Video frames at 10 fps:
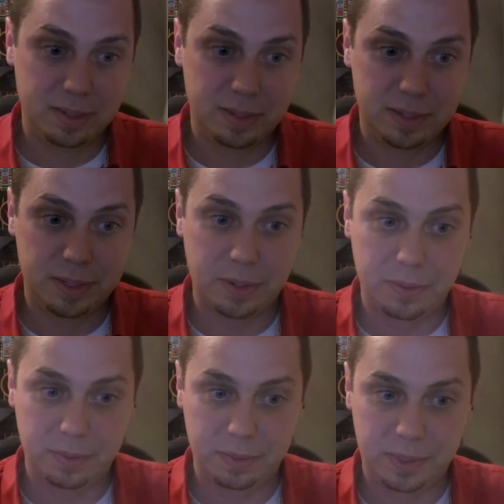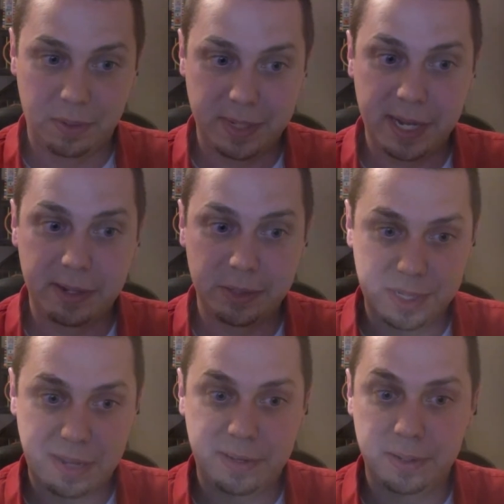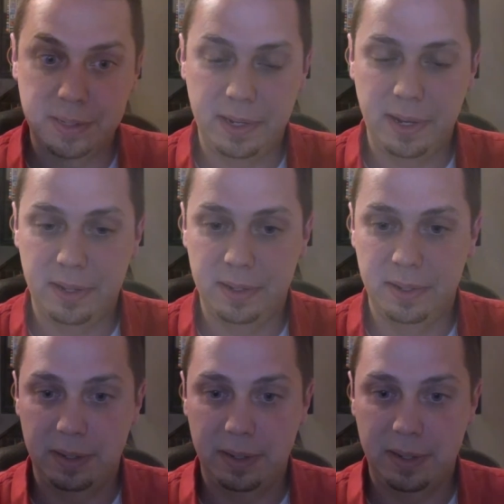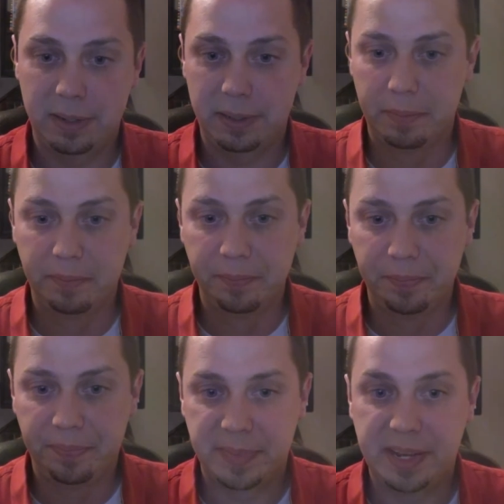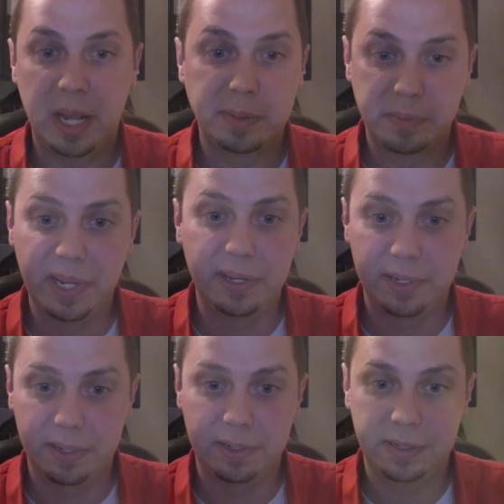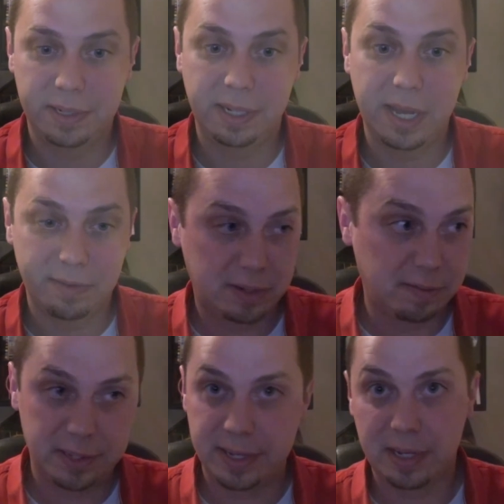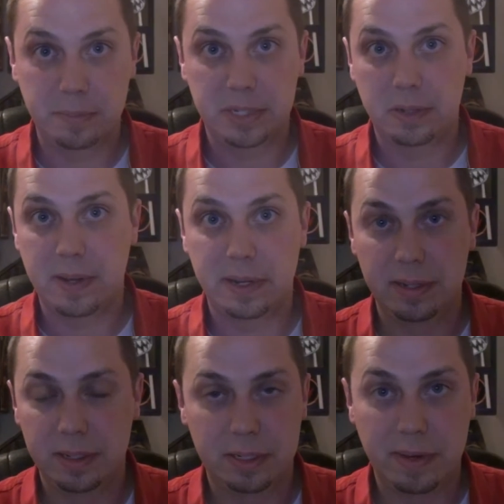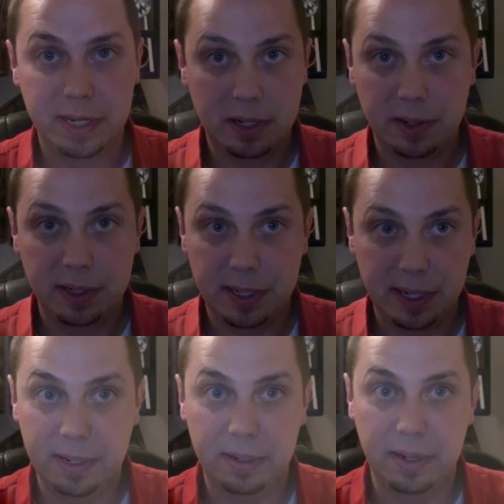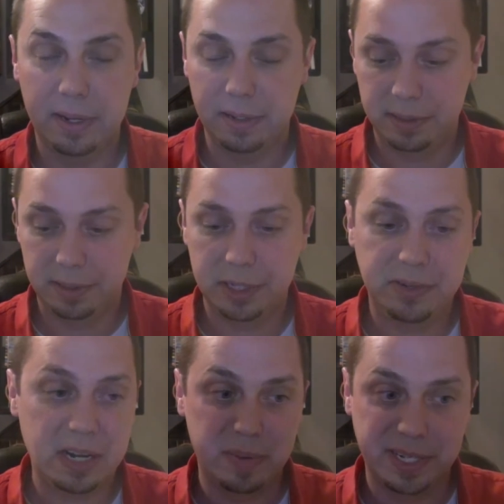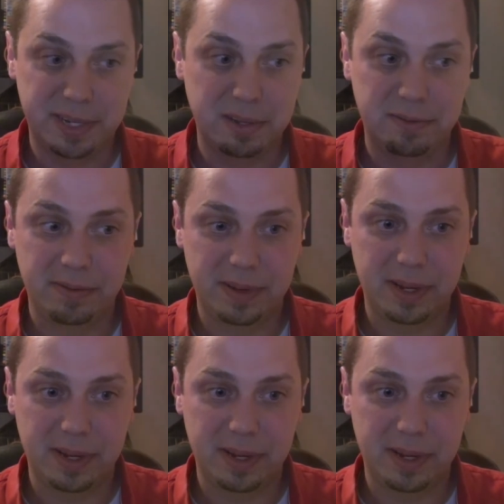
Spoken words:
So take your stool softeners, and it helped me to cover everything up, so I just couldn't see it, and distract myself